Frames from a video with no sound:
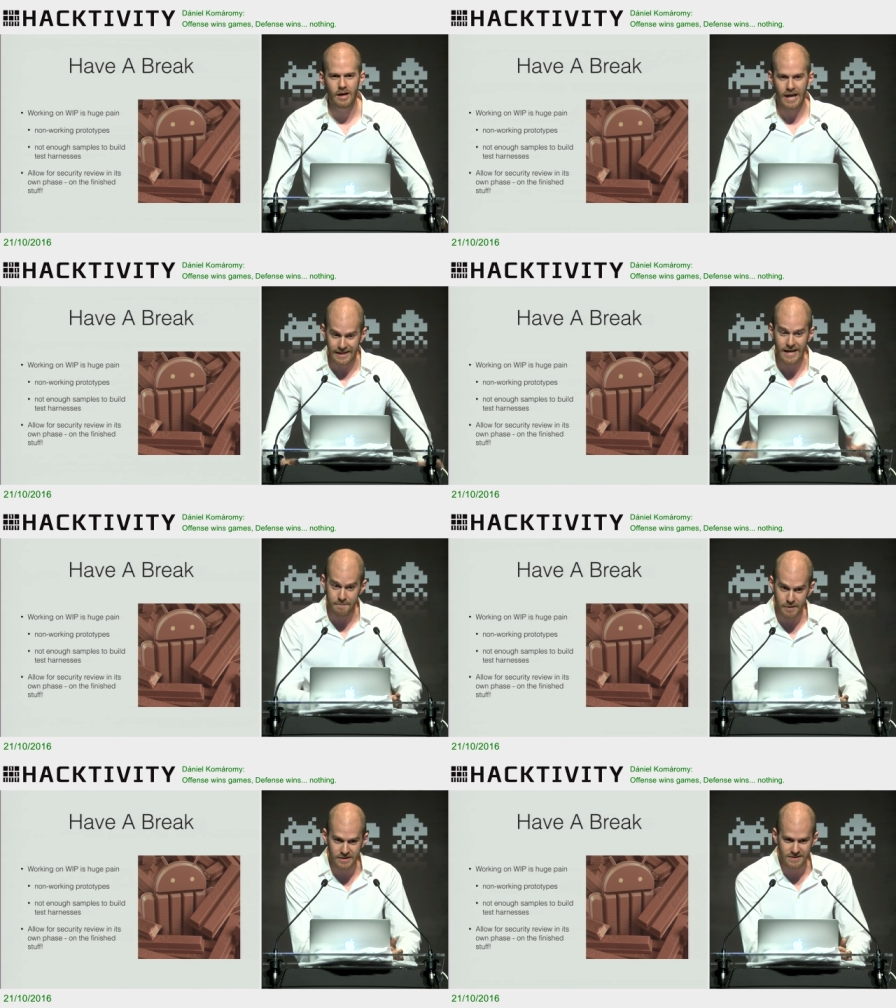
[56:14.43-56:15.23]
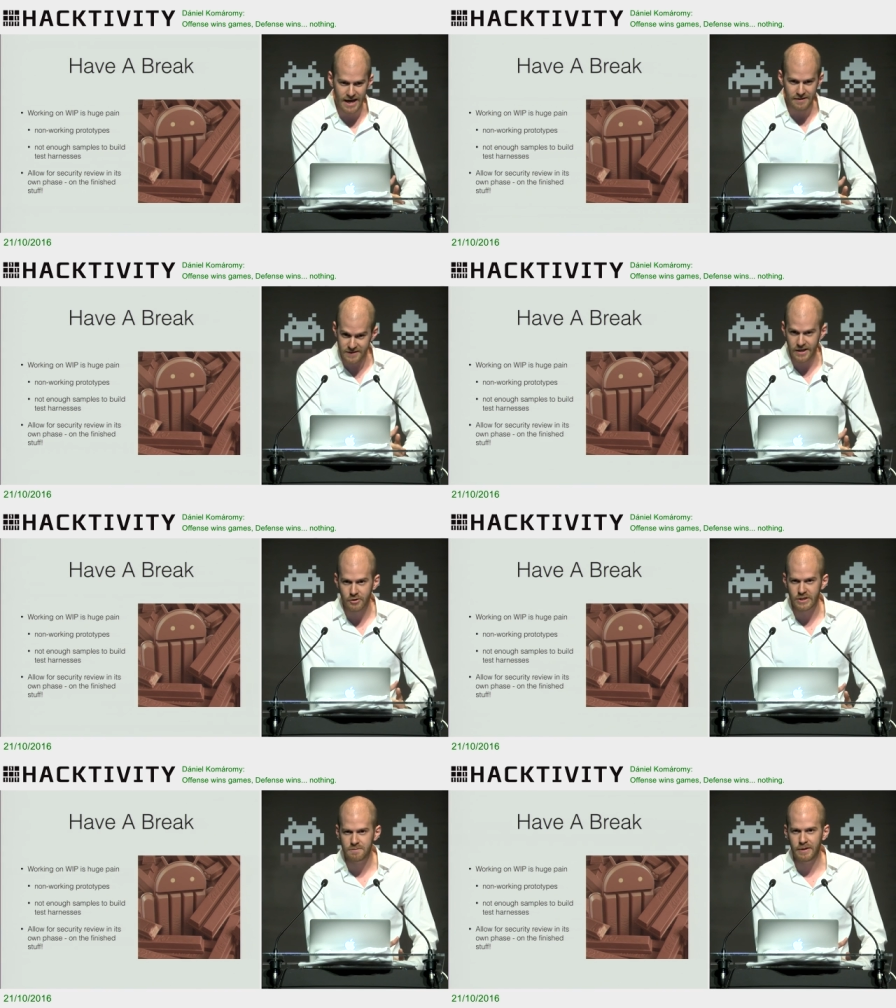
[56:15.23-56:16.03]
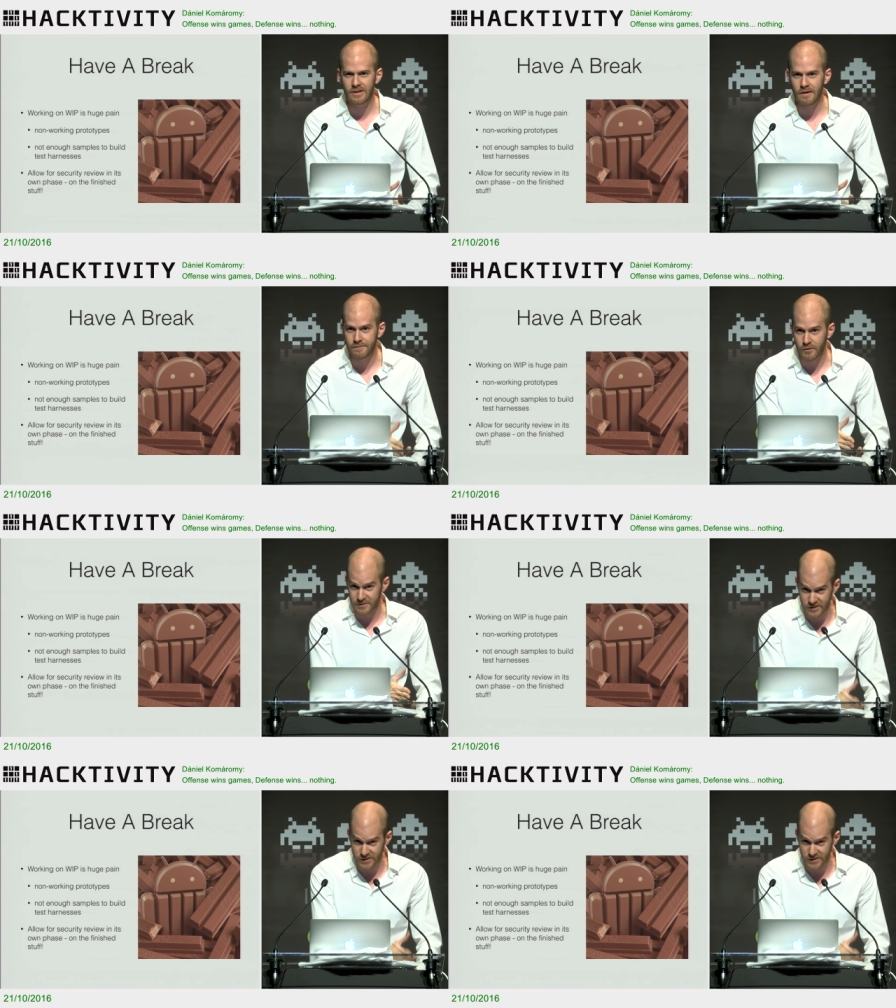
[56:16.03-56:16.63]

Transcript: And that means that security is being done from